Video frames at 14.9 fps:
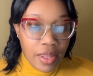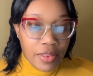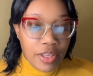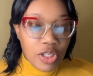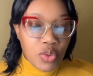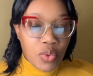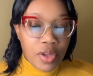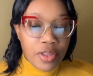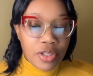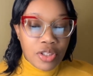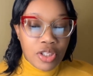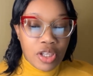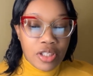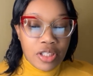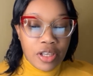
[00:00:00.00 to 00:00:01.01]
These were the
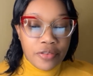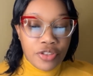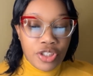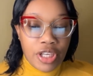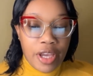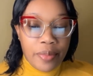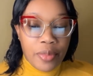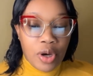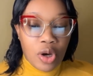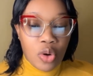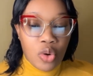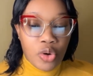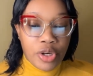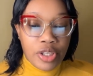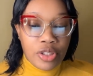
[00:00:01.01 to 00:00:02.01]
sons of Shem
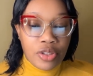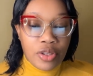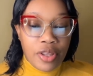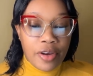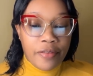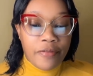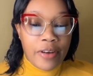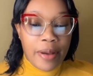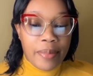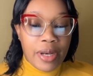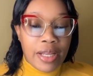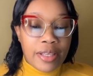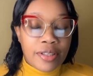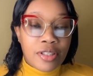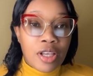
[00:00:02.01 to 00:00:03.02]
according to their
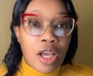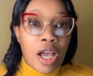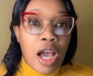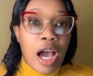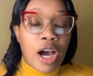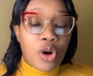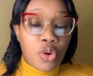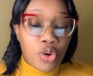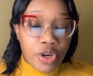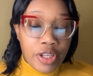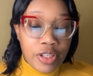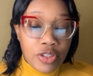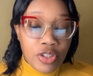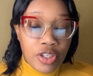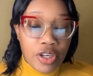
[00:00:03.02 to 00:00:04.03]
families,
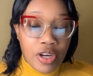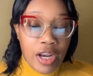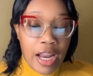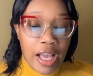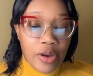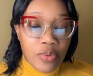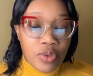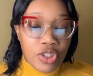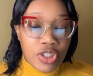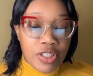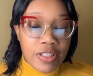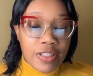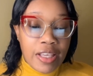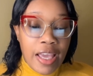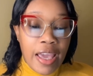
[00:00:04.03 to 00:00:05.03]
according to their
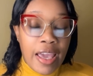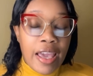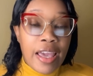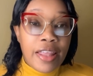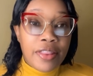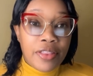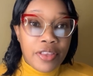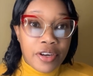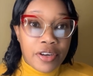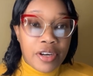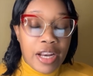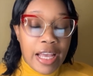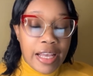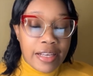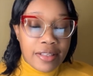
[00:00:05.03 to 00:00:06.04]
languages, in their
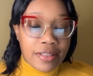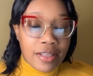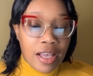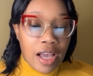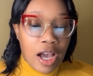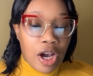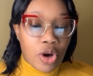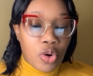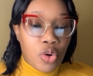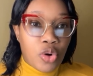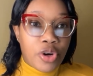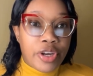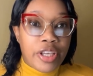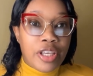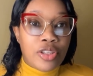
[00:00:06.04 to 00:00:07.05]
lands,
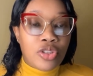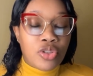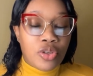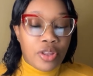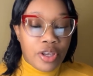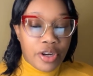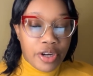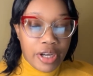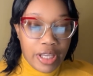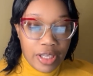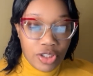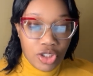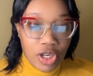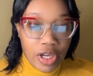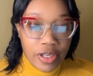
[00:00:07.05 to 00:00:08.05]
according to their
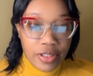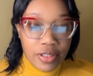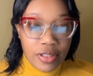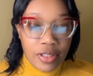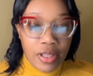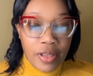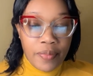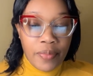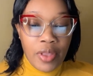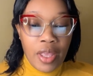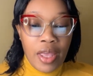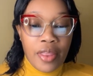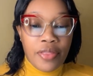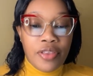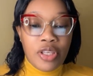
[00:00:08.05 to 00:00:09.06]
nations.
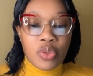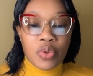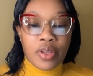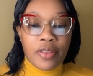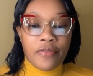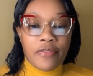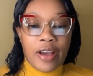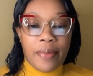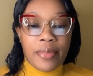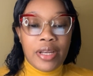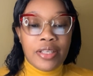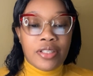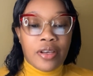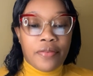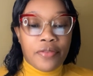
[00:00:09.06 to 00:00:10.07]
These were the
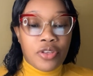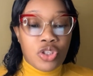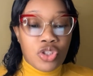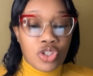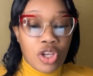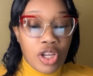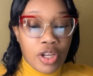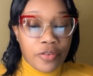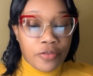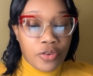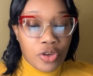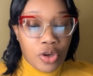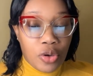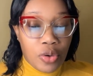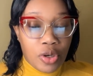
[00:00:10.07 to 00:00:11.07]
families of the son of
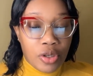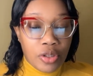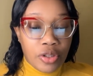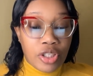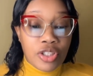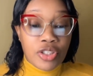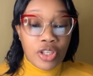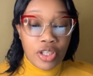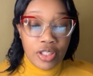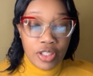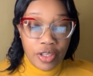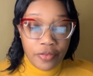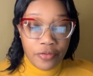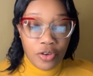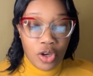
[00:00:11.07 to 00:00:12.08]
Noah, the sons
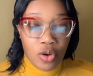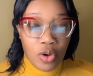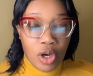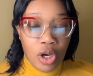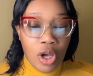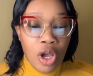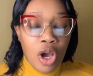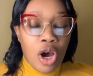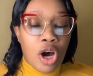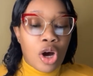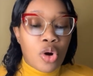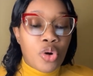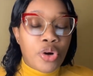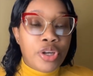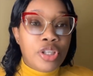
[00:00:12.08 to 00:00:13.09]
of Noah,
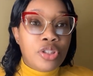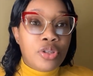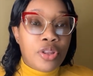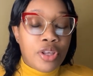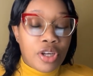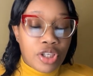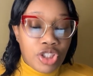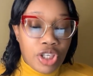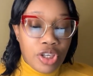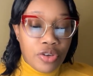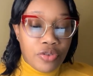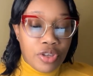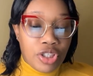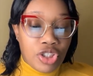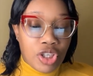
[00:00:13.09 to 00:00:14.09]
according to their
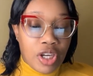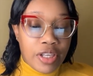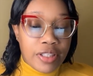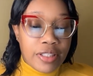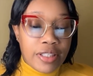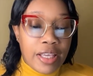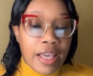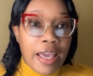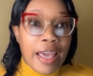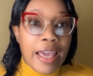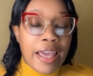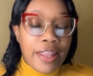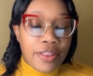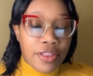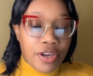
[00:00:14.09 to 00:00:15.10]
generations,
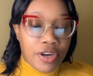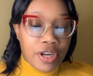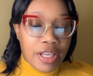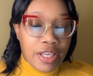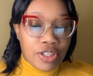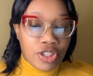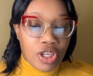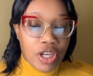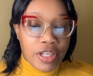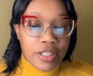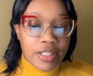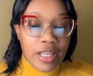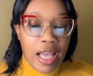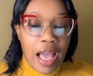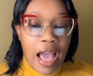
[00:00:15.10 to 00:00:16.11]
in their
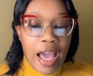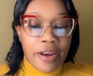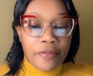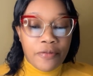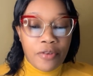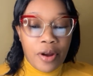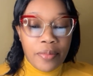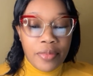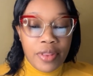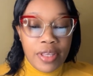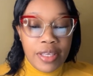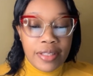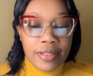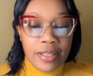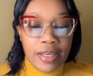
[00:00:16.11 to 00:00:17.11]
nations, and from
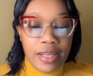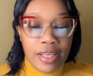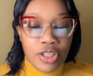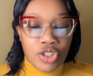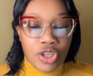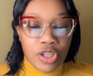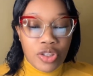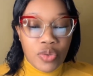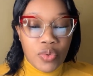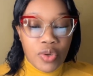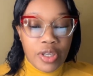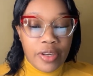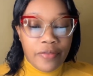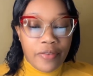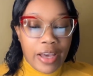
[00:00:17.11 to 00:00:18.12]
these the nations were
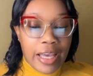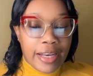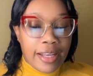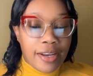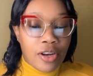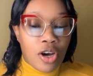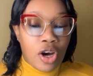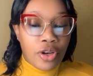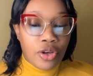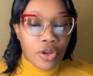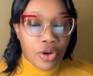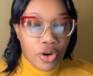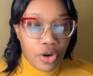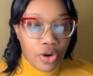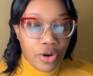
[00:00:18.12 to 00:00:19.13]
divided on
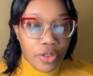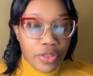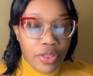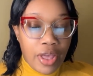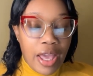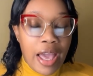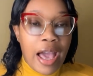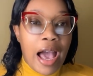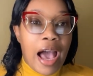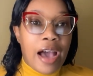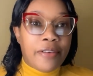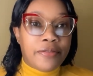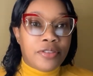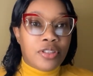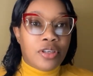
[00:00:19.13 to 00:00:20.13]
the earth
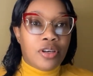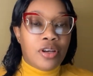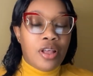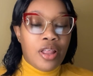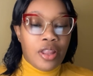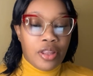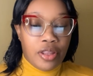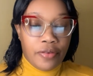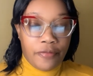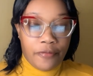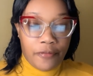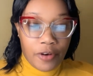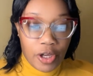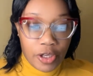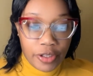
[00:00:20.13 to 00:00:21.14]
after the
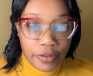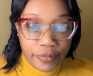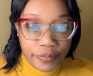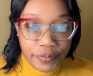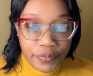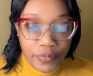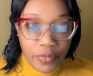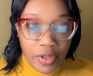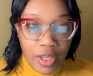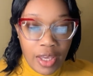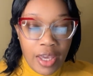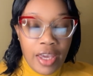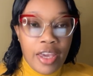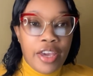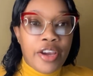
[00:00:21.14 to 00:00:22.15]
flood.
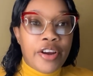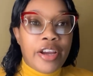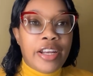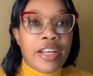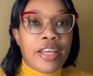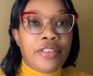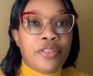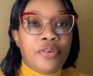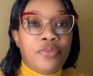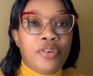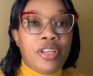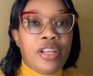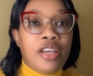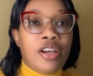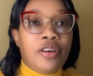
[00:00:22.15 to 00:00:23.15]
Here endeth the
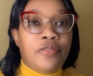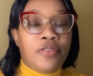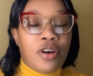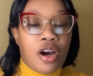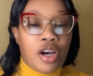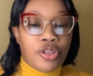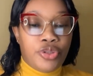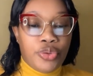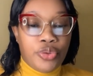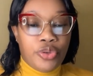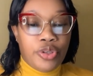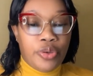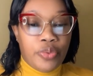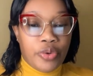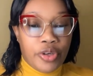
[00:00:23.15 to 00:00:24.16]
reading of God's
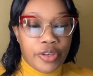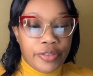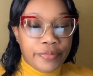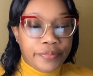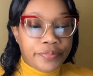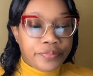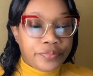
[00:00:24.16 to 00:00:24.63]
holy word.